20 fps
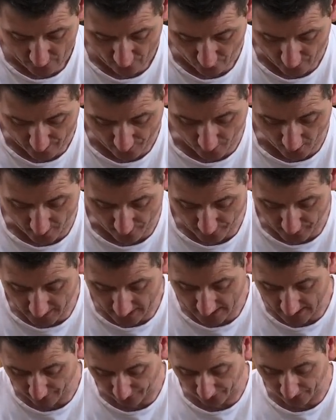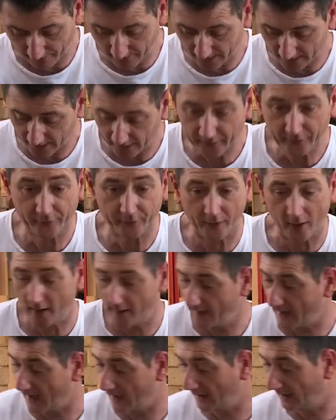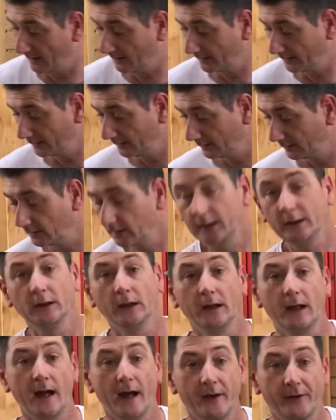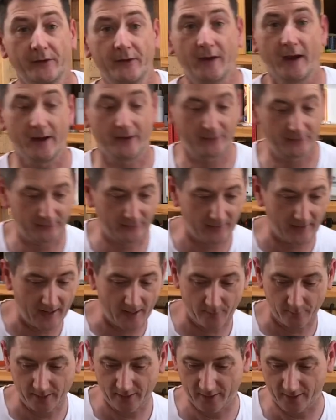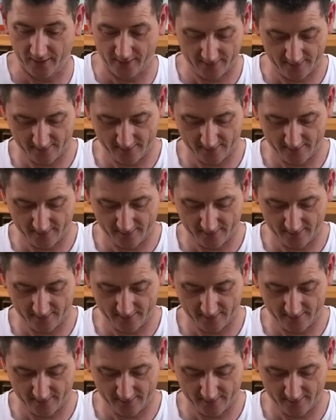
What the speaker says: we might pick up something. Let's try that. Little last test, see how we do.